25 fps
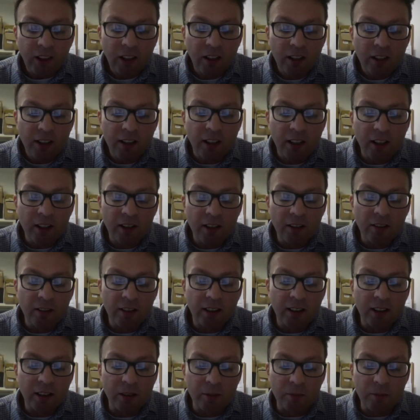you know,
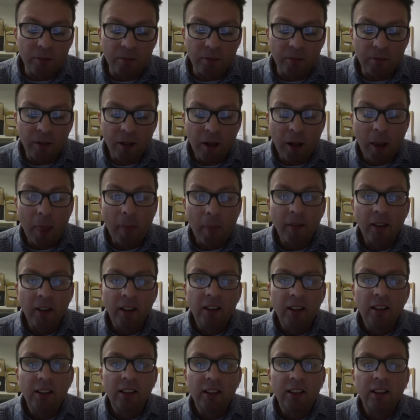um,
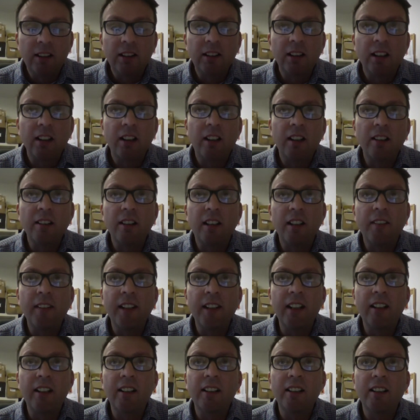I, I
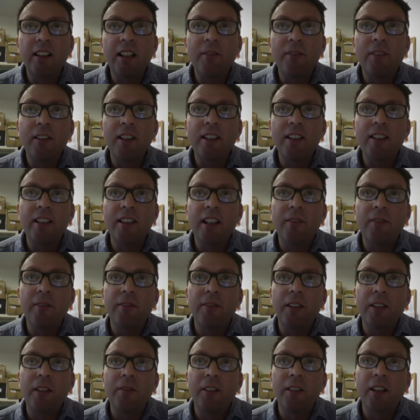think if I if
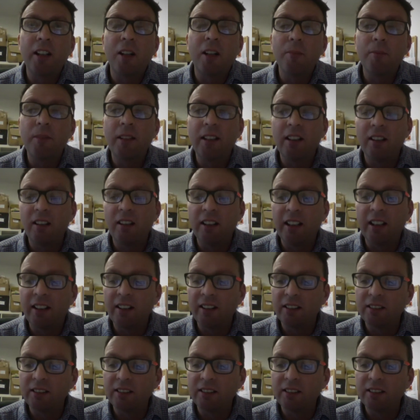if a company like